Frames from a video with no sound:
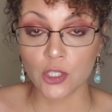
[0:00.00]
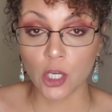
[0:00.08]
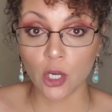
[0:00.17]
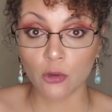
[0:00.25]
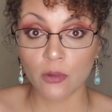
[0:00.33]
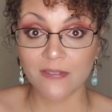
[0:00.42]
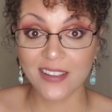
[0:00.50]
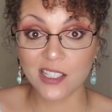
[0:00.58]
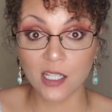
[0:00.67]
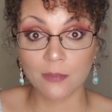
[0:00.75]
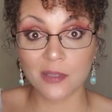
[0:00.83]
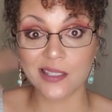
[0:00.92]
So the
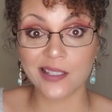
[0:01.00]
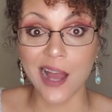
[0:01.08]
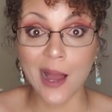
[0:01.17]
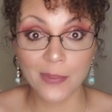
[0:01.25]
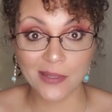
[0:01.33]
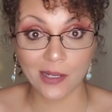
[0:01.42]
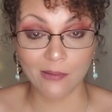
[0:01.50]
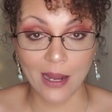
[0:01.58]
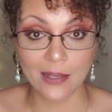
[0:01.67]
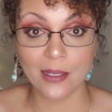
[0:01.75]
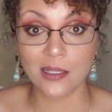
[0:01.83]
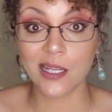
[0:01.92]
victim does the opposite,
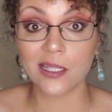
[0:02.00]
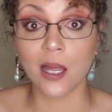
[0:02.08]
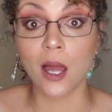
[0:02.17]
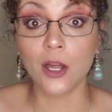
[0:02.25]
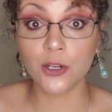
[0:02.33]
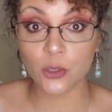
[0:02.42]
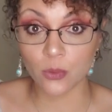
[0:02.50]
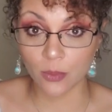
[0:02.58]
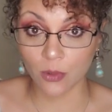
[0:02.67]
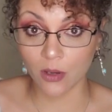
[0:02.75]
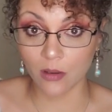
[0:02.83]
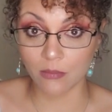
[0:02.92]
right? They tend to
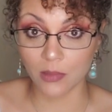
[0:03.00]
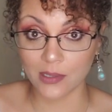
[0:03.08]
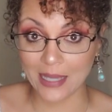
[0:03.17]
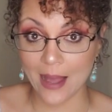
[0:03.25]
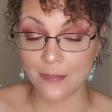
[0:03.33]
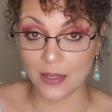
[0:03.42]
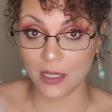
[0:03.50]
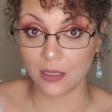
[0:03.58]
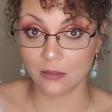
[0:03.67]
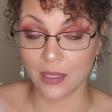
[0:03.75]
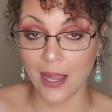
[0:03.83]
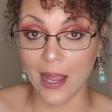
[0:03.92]
underreport what's
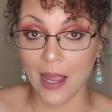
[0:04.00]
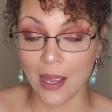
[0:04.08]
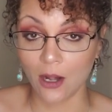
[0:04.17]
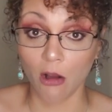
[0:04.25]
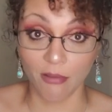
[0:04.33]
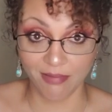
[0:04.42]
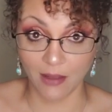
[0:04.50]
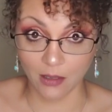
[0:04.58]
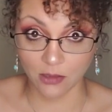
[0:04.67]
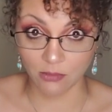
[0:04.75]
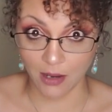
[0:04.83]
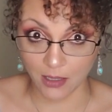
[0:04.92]
happening and all
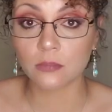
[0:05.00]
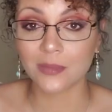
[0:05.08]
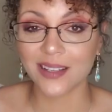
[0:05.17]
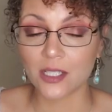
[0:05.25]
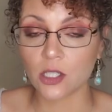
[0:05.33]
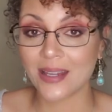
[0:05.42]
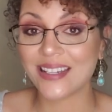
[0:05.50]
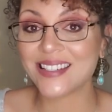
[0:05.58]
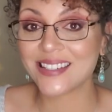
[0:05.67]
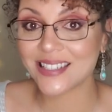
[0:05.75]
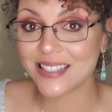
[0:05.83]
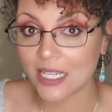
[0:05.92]
things, right? So that's
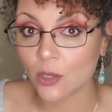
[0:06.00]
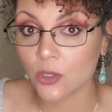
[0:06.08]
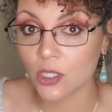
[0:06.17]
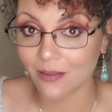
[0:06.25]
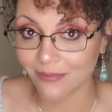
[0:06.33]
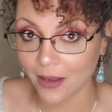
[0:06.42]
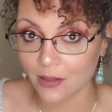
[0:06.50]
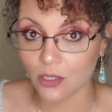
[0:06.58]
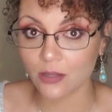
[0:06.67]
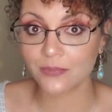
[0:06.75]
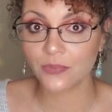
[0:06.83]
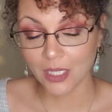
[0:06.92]
a distinguishing
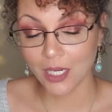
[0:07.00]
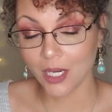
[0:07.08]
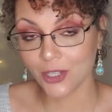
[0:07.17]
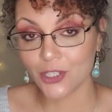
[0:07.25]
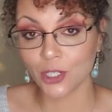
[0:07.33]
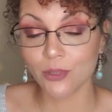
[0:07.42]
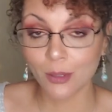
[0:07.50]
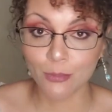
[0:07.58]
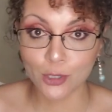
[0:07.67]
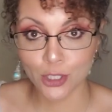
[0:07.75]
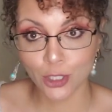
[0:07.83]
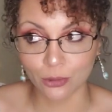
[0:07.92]
factor. Also,
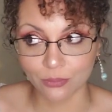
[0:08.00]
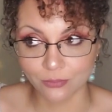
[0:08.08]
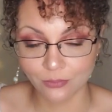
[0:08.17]
number two,